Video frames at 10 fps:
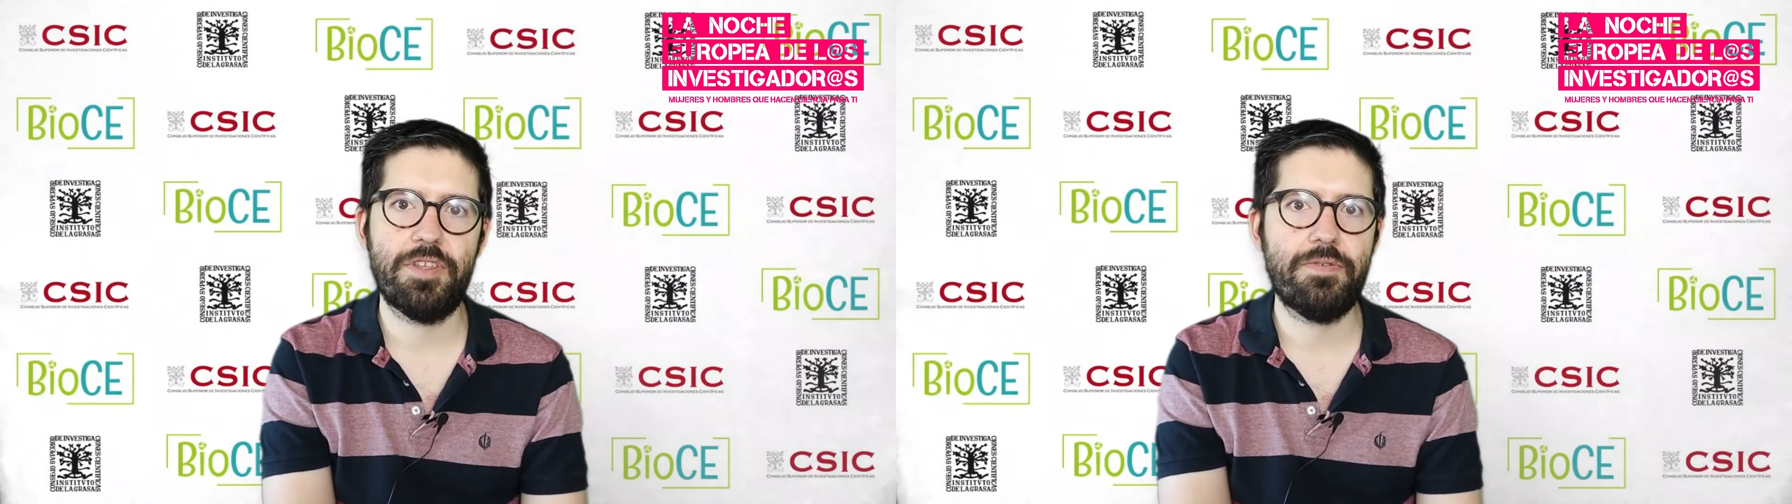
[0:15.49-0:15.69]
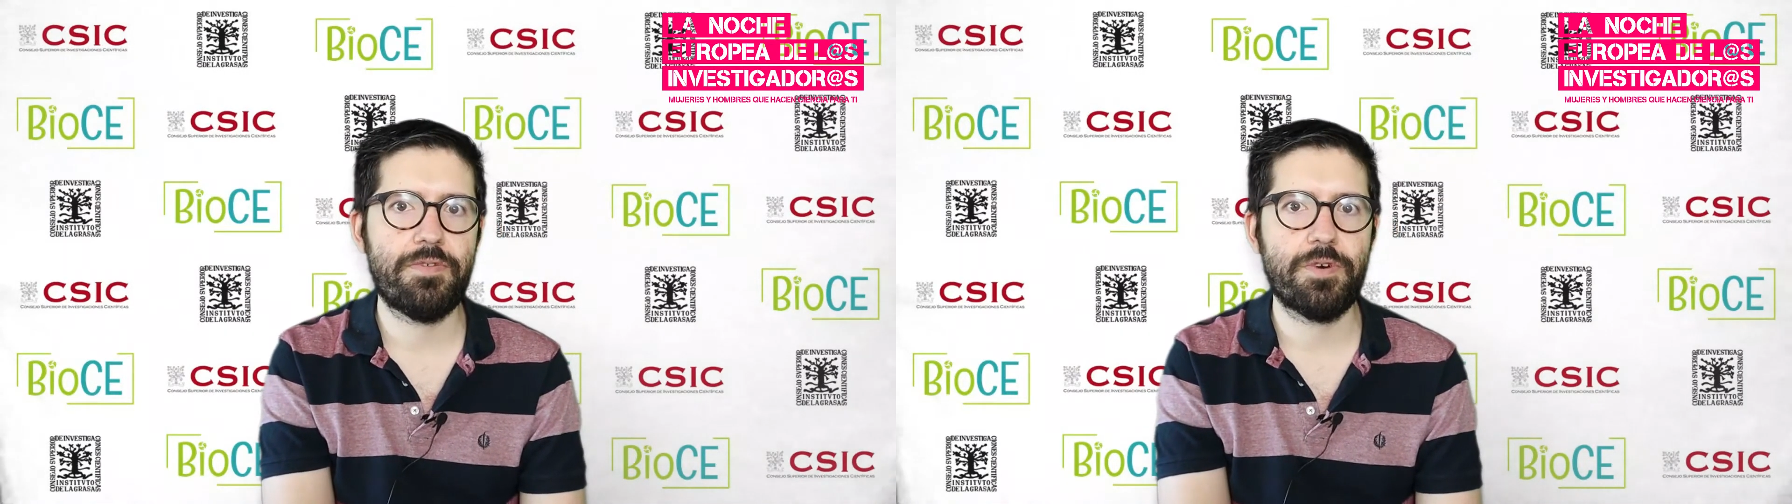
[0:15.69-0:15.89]

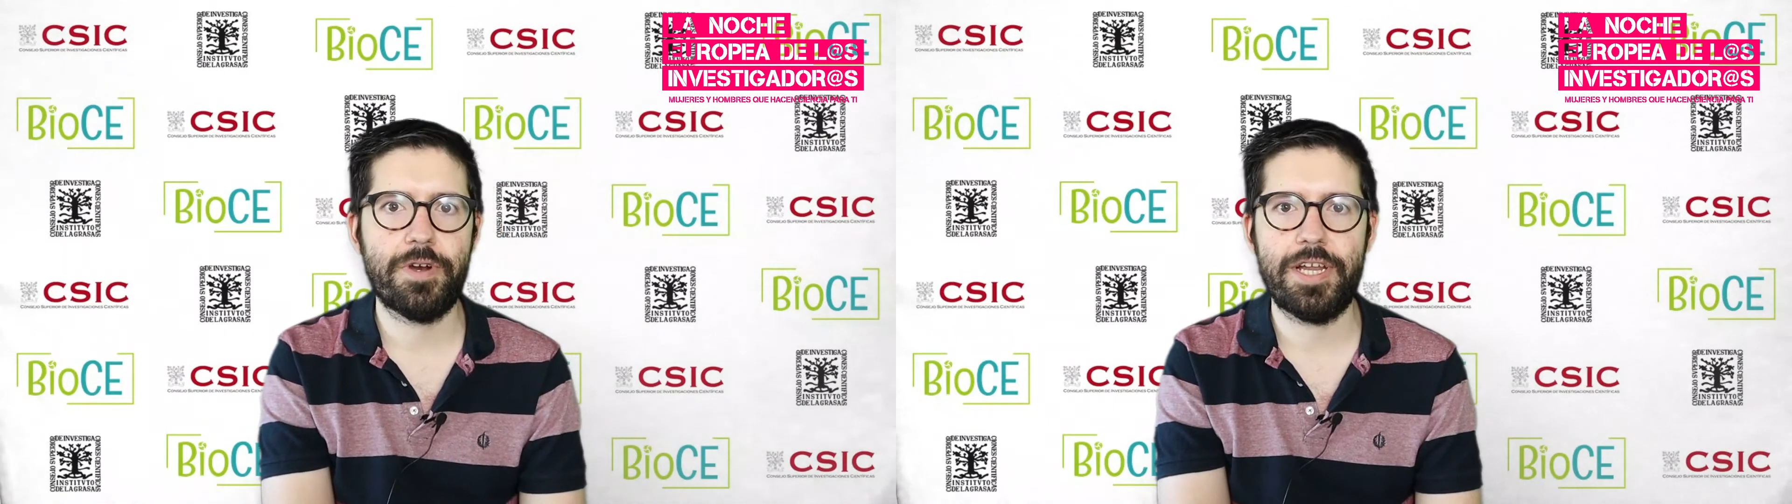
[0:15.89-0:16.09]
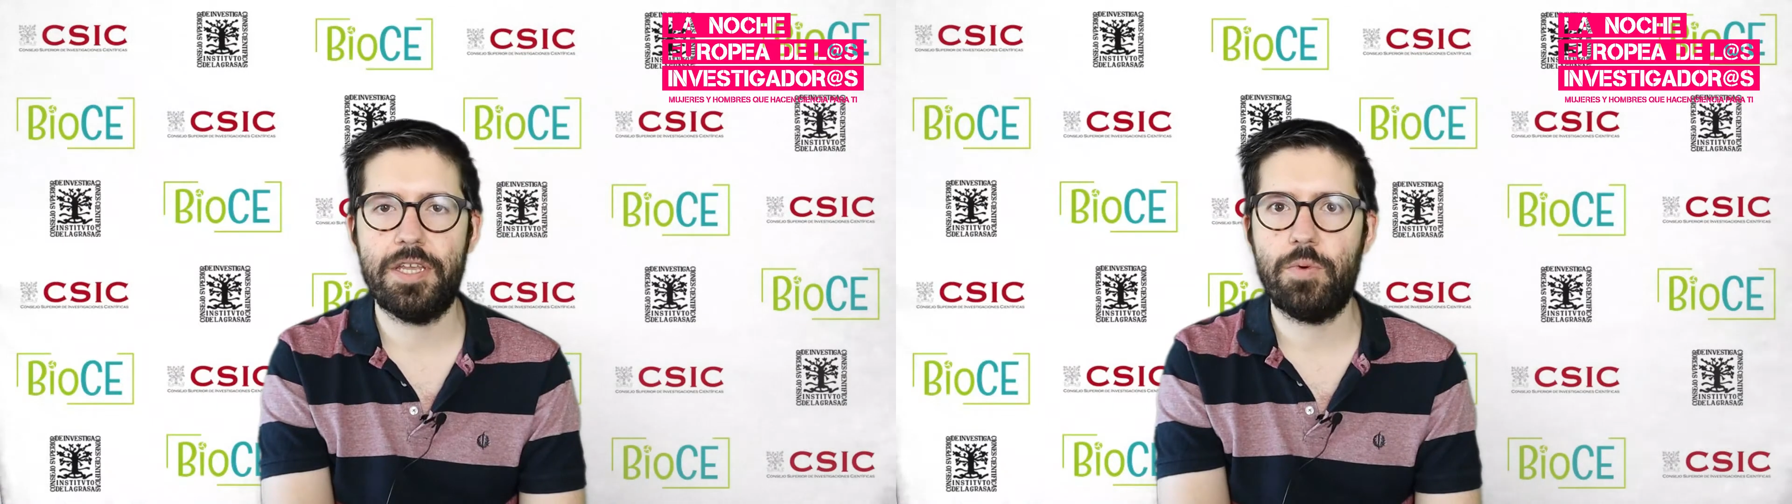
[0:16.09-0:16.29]
method for
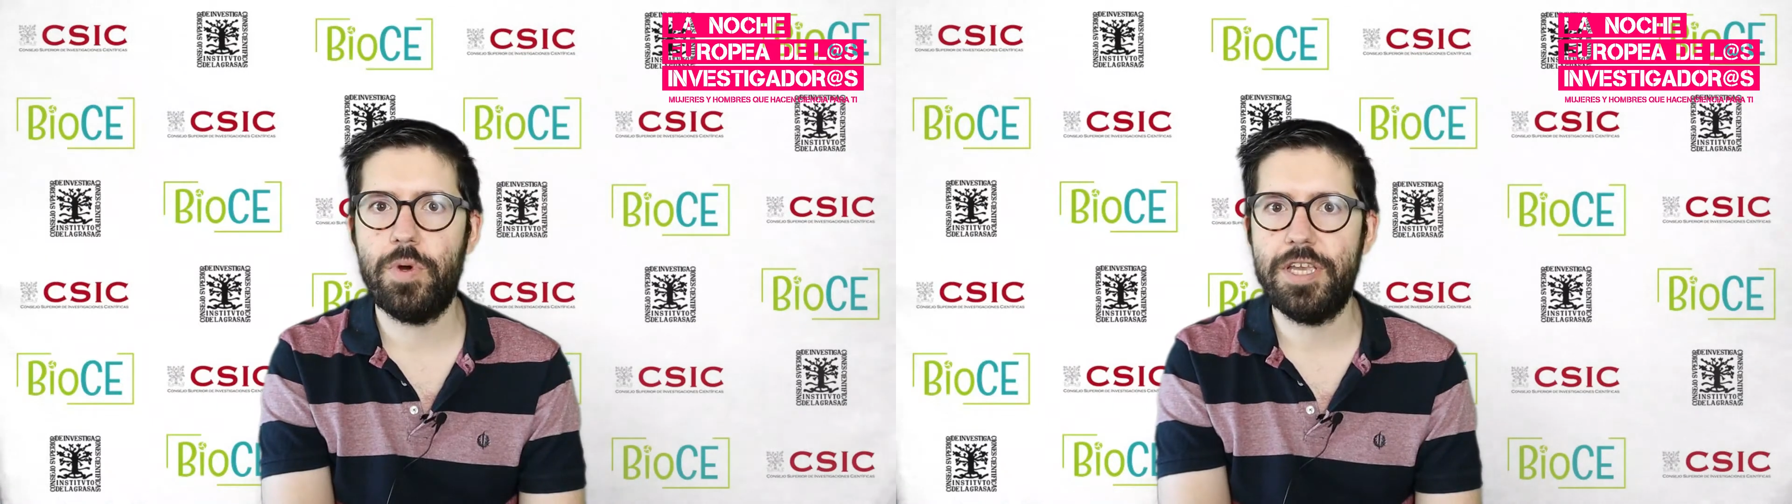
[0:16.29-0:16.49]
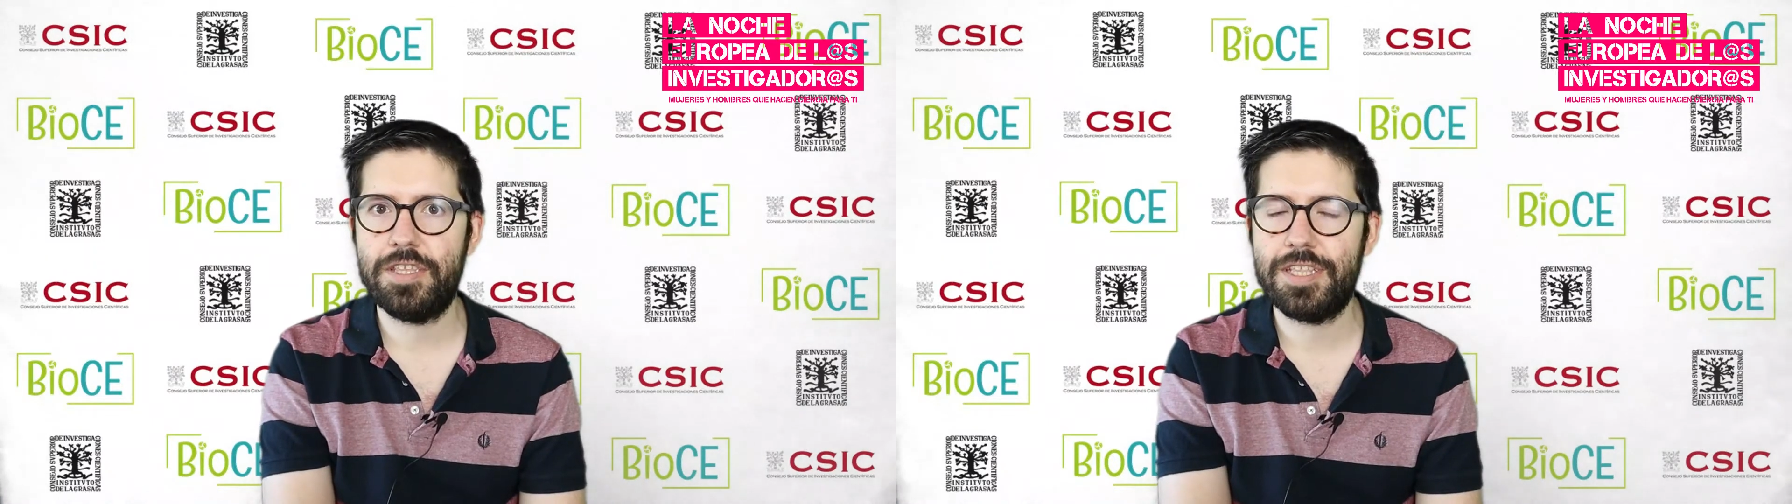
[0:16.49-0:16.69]
organic
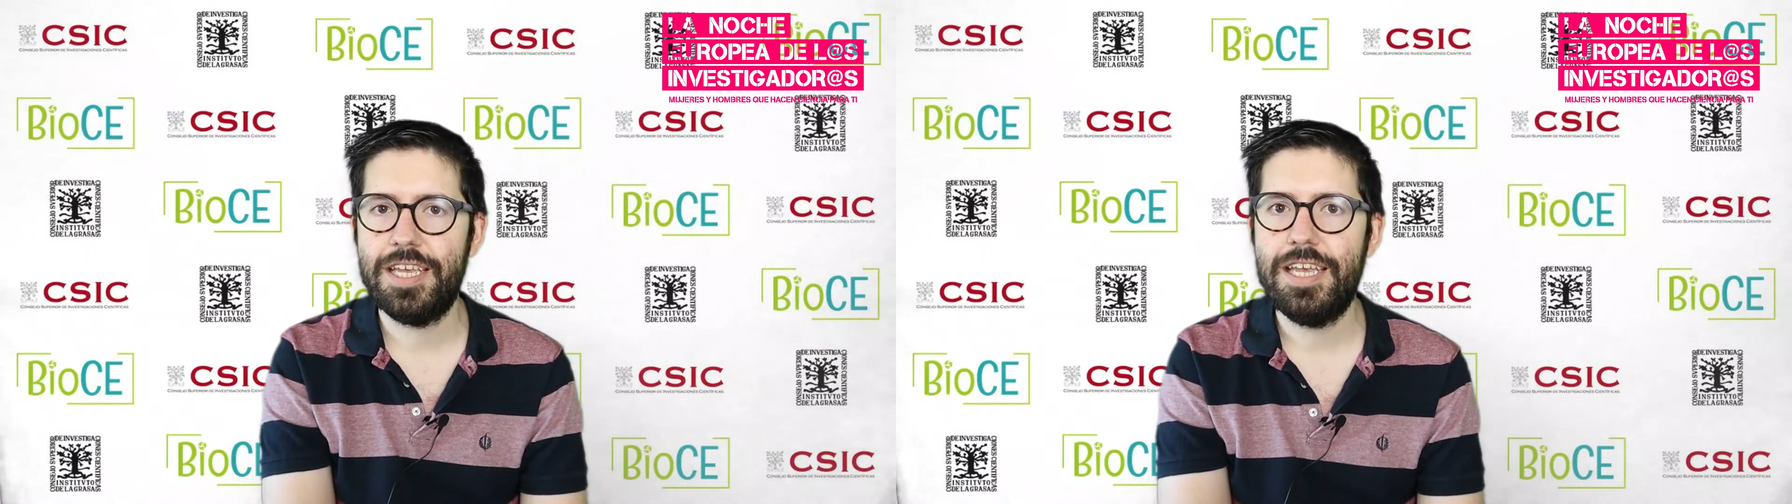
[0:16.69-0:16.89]
waste,